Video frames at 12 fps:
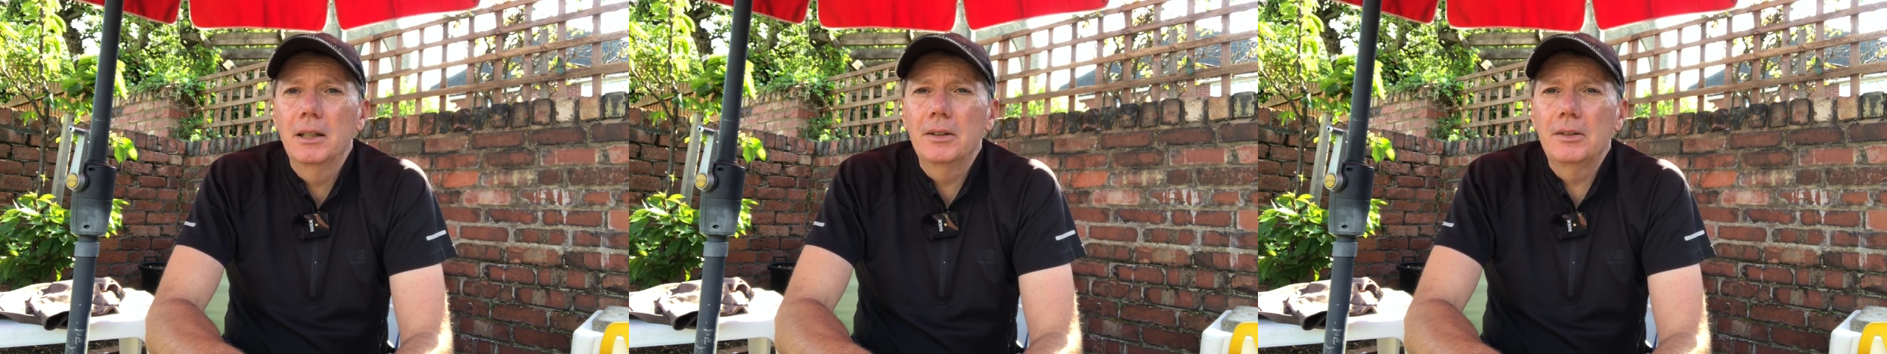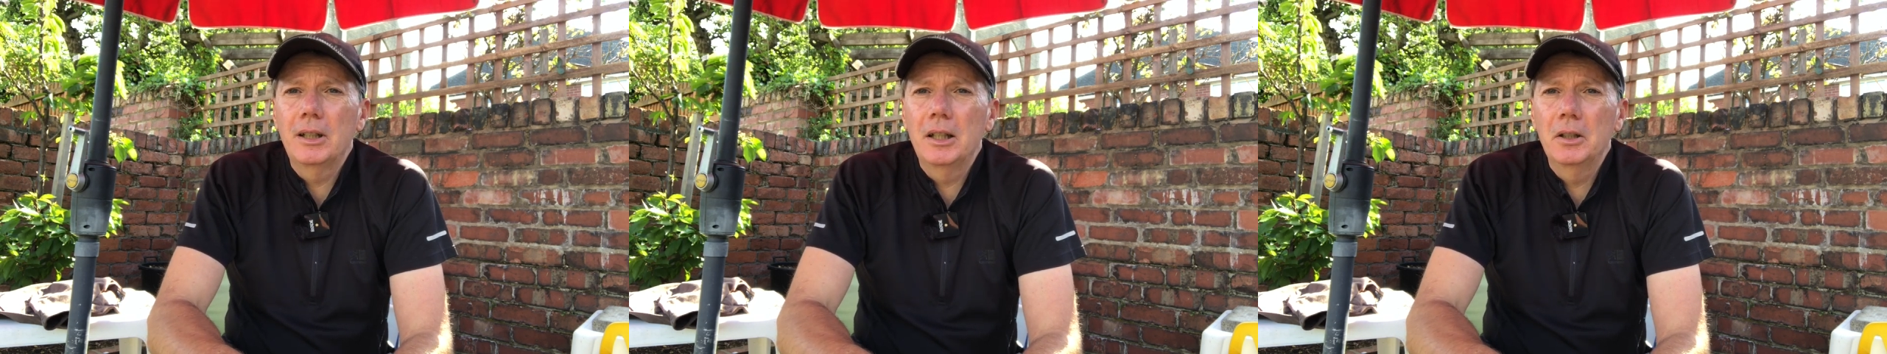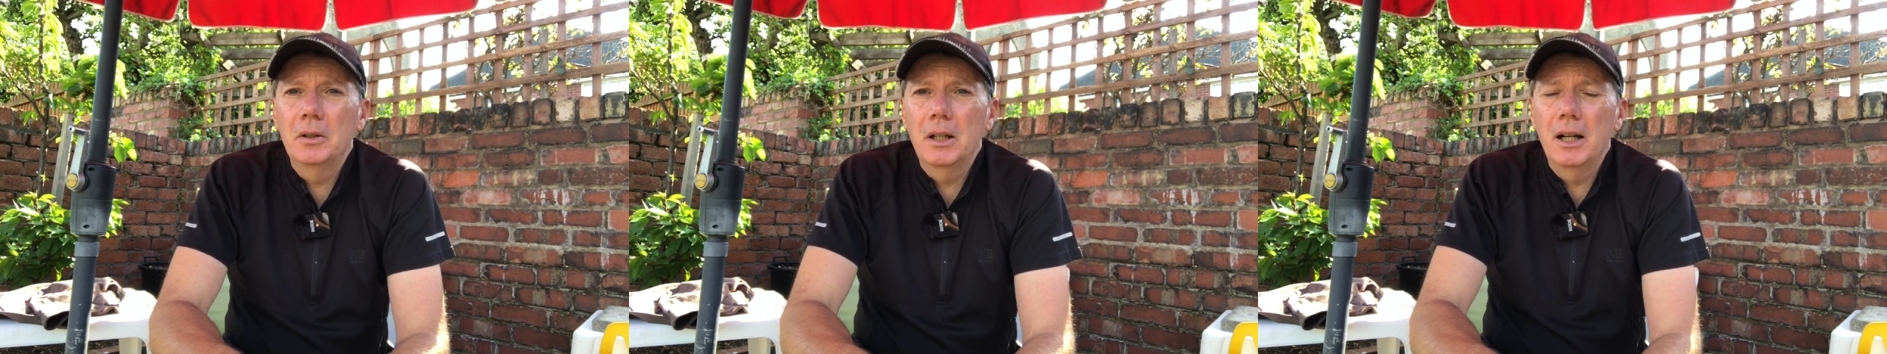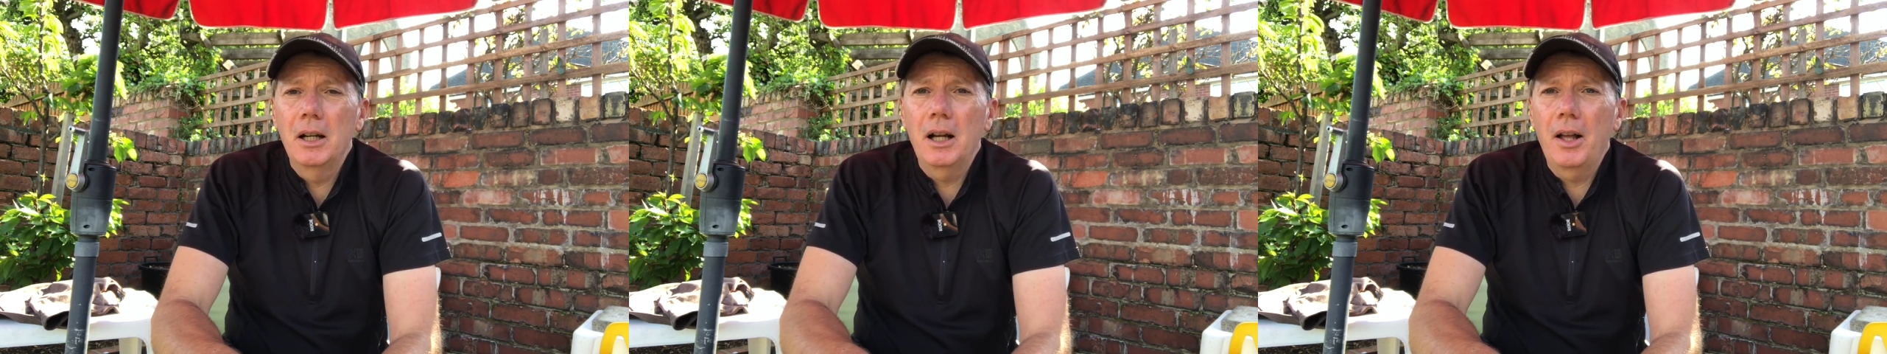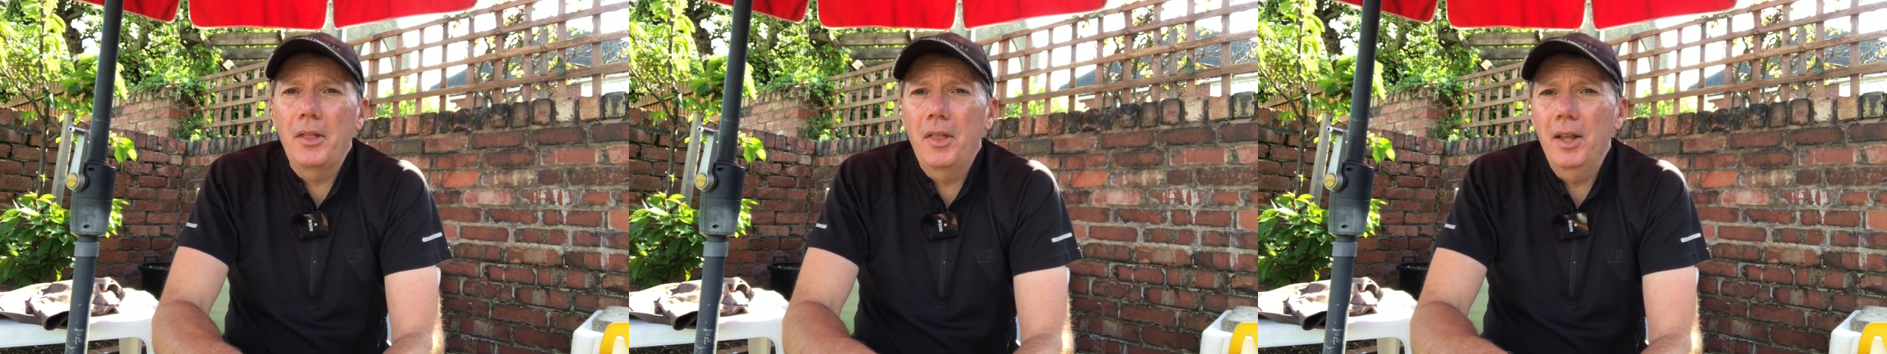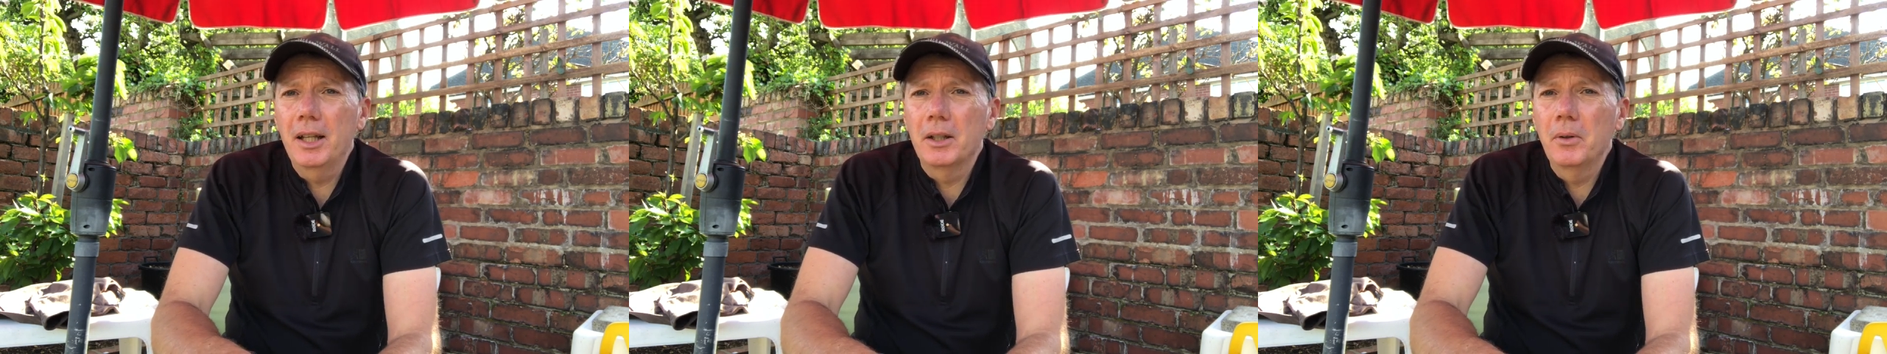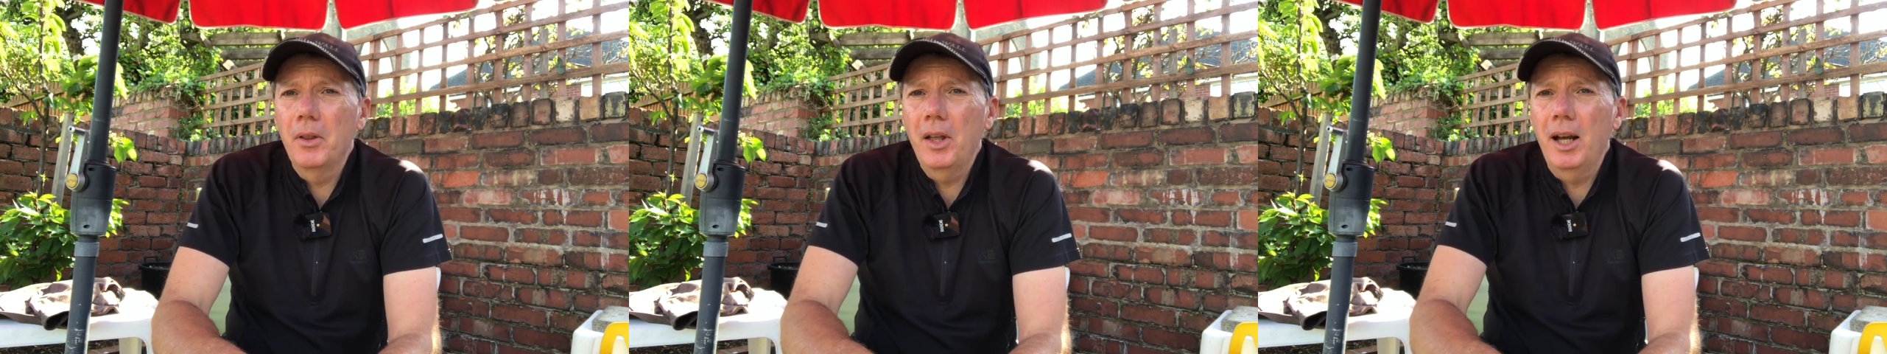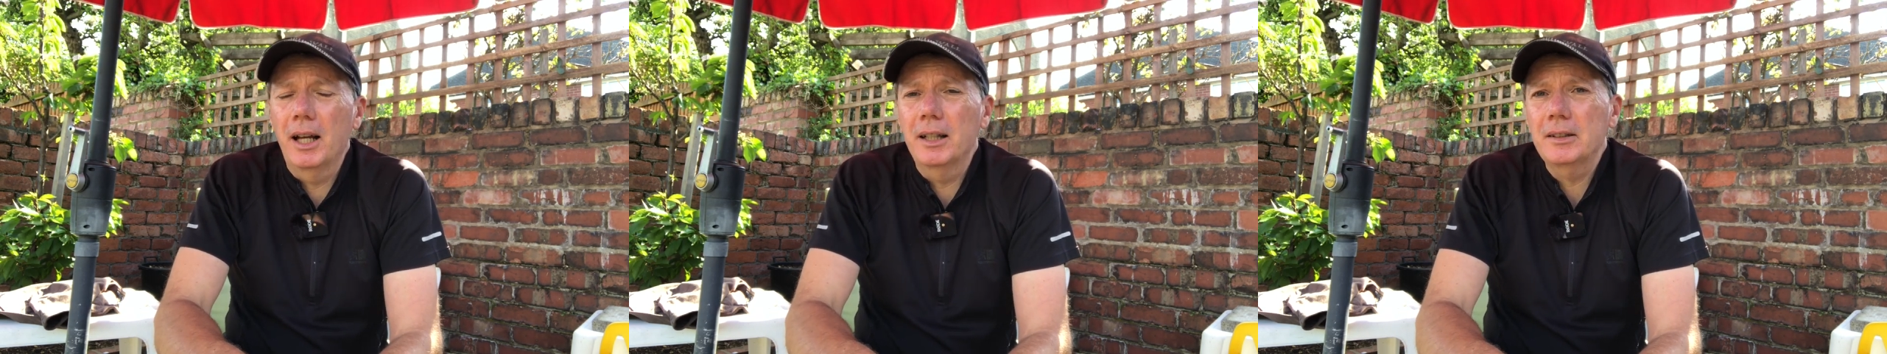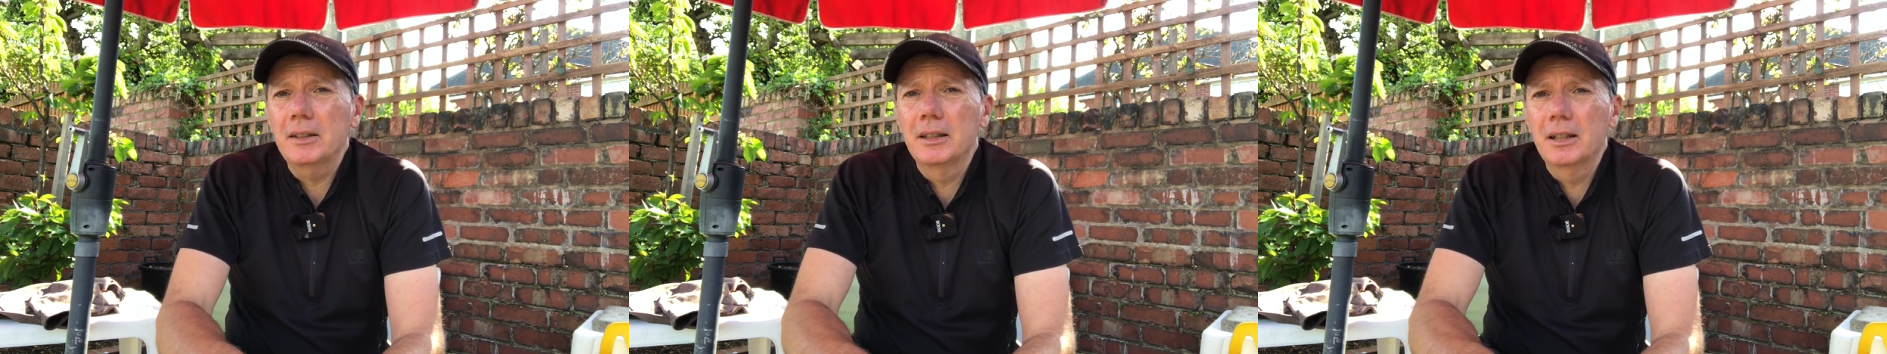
So uh, I think with that,